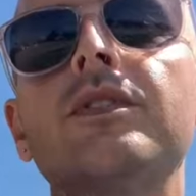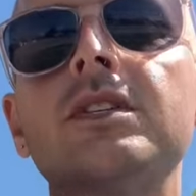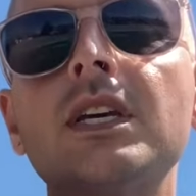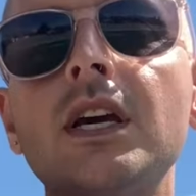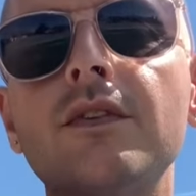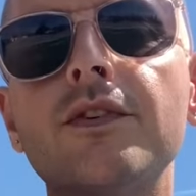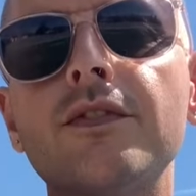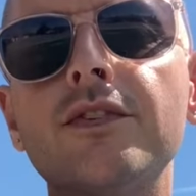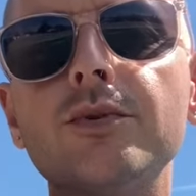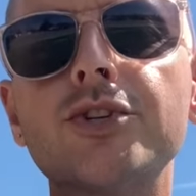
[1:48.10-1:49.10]
sake of your
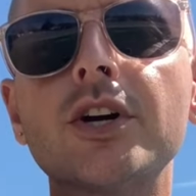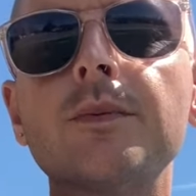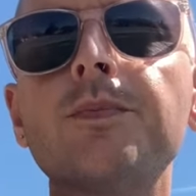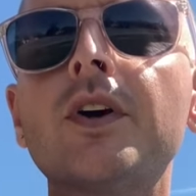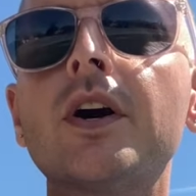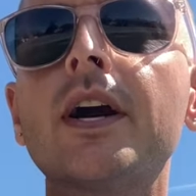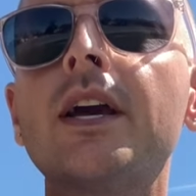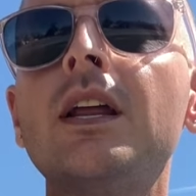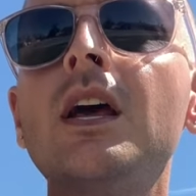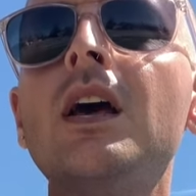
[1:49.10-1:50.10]
future, all
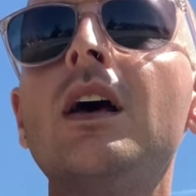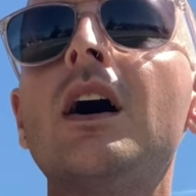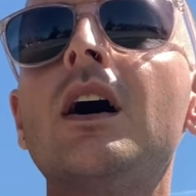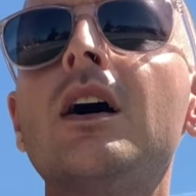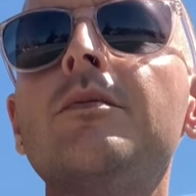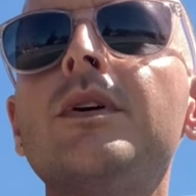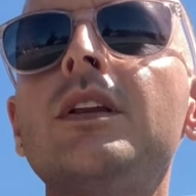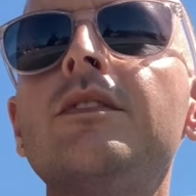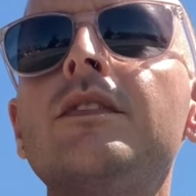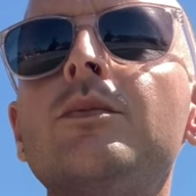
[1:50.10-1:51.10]
right? And
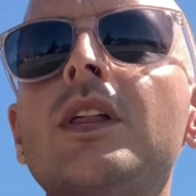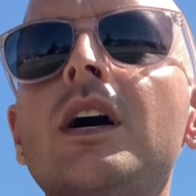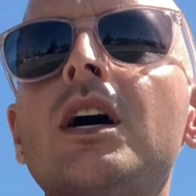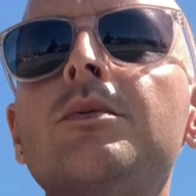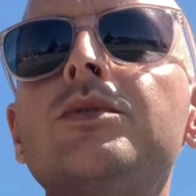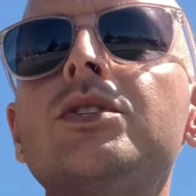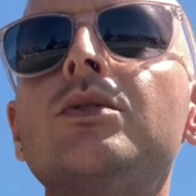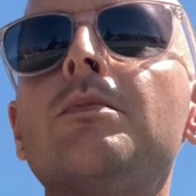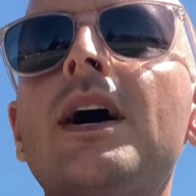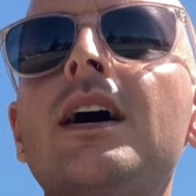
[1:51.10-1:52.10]
even when that comes to
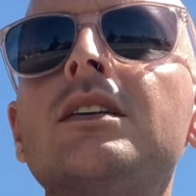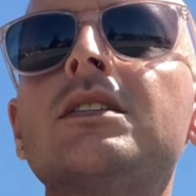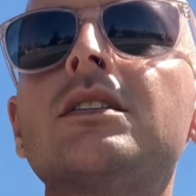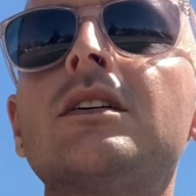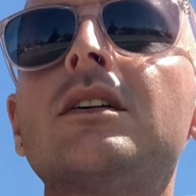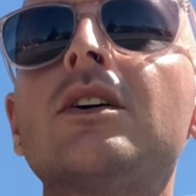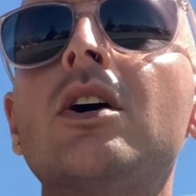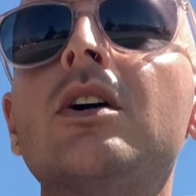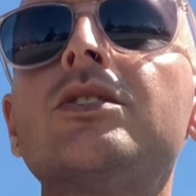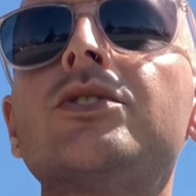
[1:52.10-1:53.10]
a past
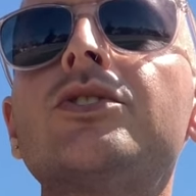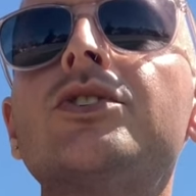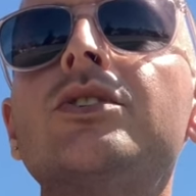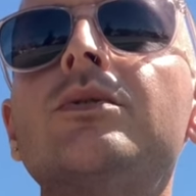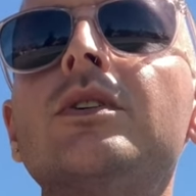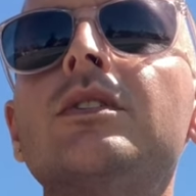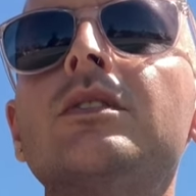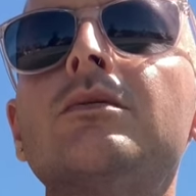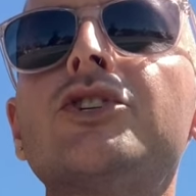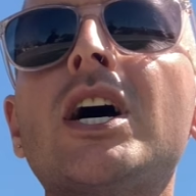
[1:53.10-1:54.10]
occurrence or two
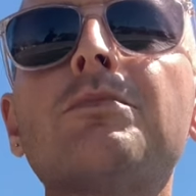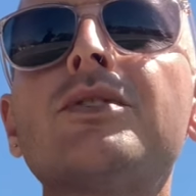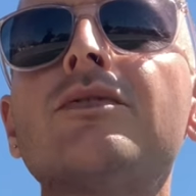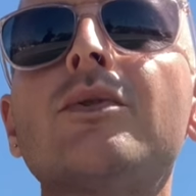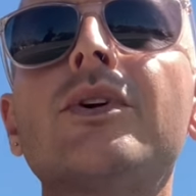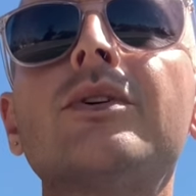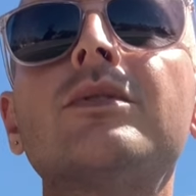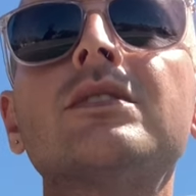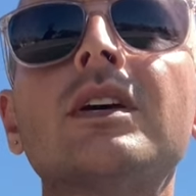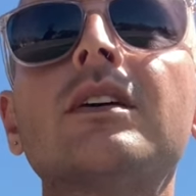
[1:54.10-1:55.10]
or chapter for you,
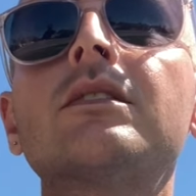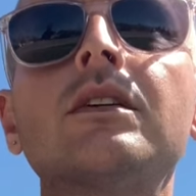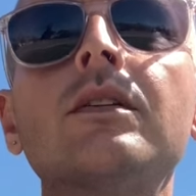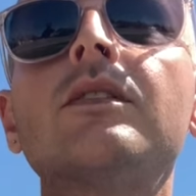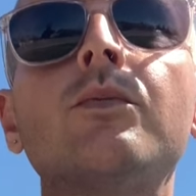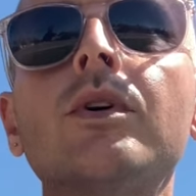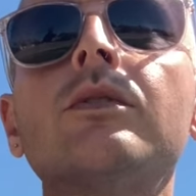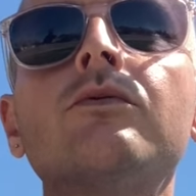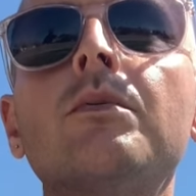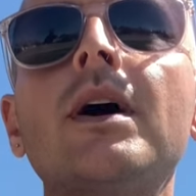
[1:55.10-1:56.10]
it's like we're
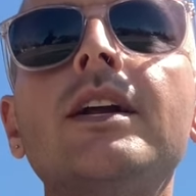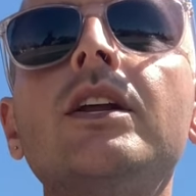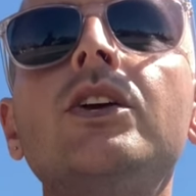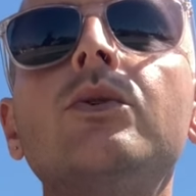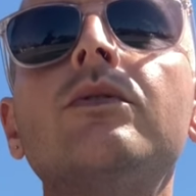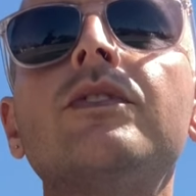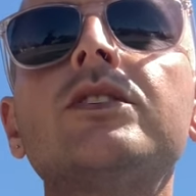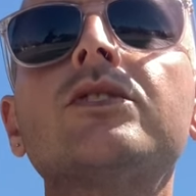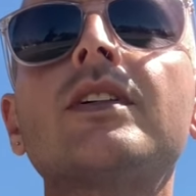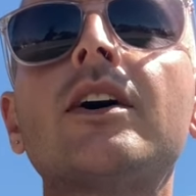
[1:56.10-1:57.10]
reminding you of
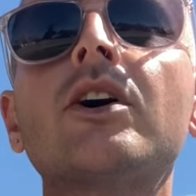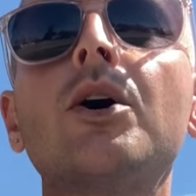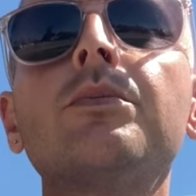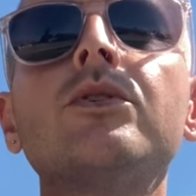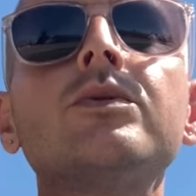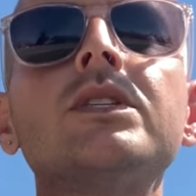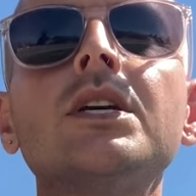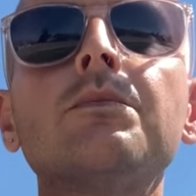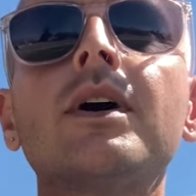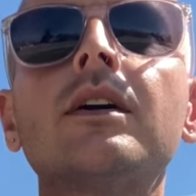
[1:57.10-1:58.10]
this or that or helping you see
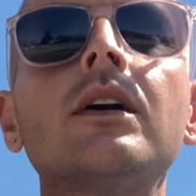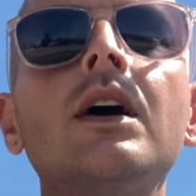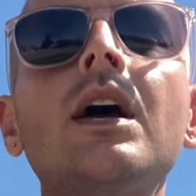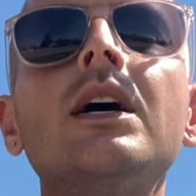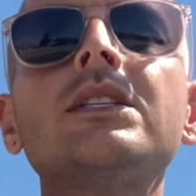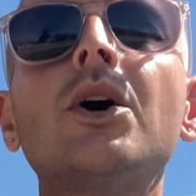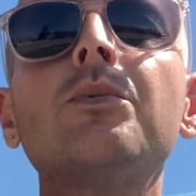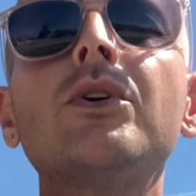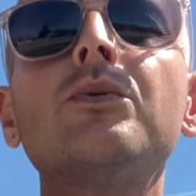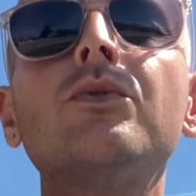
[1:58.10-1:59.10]
it better. It's
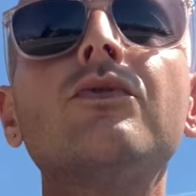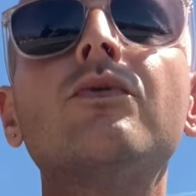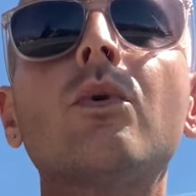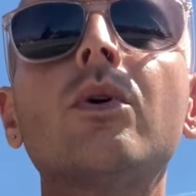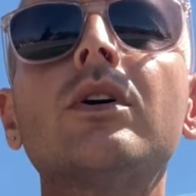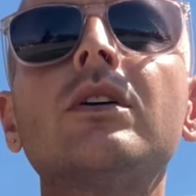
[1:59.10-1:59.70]
helping you move forward